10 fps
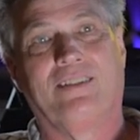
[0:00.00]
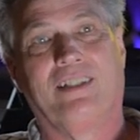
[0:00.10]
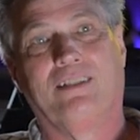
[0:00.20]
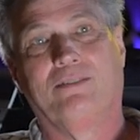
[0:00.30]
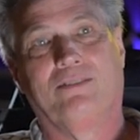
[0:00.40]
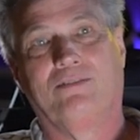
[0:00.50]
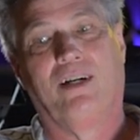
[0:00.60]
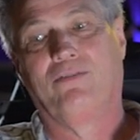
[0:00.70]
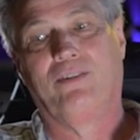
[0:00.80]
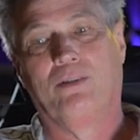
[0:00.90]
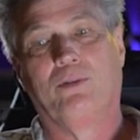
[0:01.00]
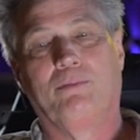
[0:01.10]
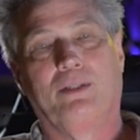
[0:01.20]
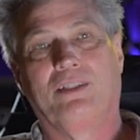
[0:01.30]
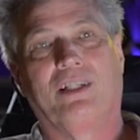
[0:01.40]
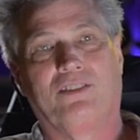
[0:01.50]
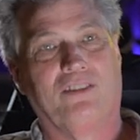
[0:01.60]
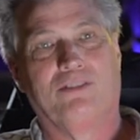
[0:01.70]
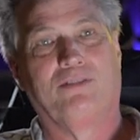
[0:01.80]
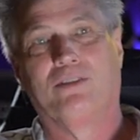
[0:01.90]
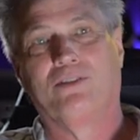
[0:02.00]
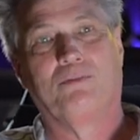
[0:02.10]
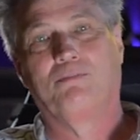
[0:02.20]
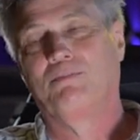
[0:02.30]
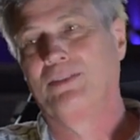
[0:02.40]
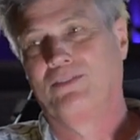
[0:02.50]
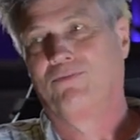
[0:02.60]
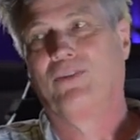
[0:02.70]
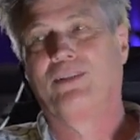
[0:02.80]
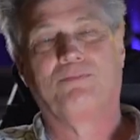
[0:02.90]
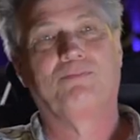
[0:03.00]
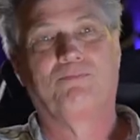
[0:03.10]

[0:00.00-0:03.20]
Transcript: and our feet wouldn't be touching the floor. He's a very